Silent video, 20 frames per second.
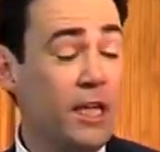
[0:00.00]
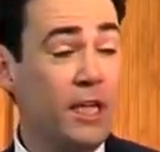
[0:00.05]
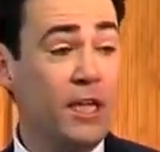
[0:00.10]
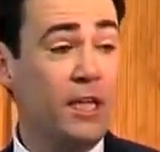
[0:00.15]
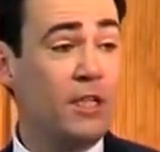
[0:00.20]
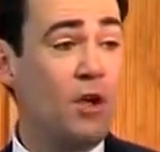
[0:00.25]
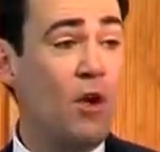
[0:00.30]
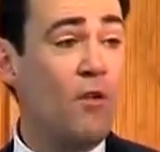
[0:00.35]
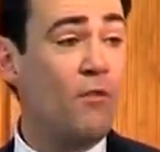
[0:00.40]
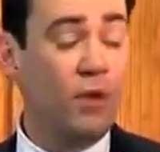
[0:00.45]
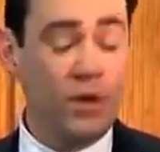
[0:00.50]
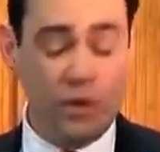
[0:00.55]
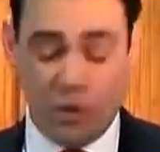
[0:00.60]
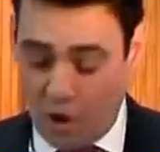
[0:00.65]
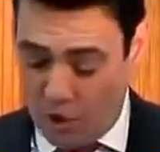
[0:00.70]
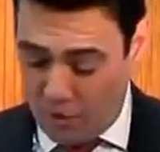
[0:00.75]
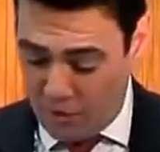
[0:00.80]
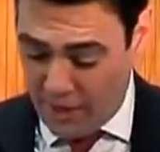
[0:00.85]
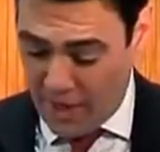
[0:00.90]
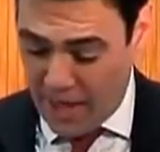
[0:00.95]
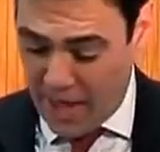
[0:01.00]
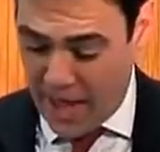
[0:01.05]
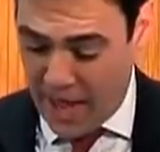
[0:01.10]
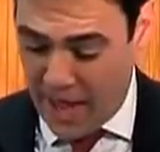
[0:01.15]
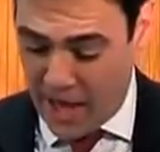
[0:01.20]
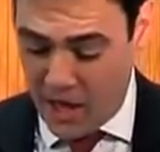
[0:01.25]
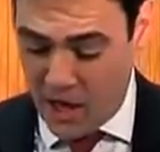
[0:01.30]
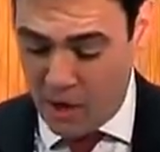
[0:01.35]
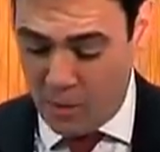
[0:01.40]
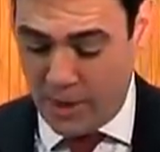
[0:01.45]
is often not
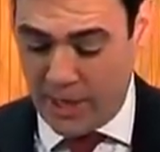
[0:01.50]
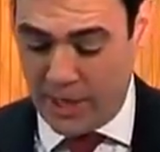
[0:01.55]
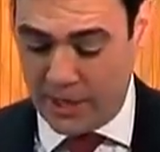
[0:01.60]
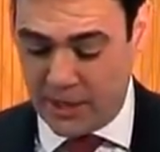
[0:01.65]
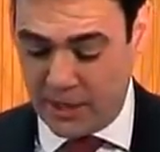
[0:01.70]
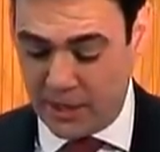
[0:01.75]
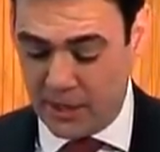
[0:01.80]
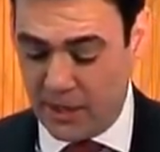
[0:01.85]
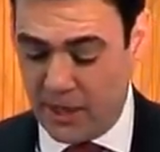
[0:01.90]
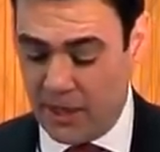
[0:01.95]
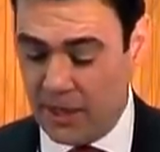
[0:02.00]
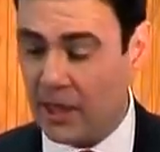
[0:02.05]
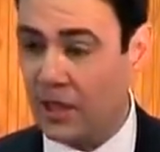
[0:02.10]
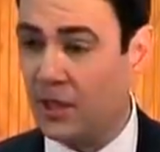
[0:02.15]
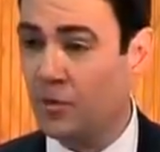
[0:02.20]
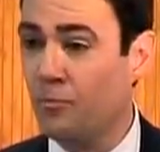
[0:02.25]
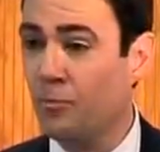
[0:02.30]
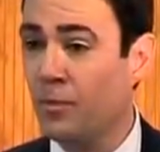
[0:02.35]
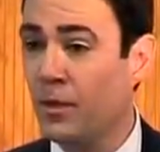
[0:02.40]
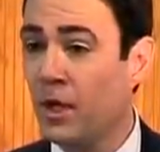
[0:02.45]
there when it is needed.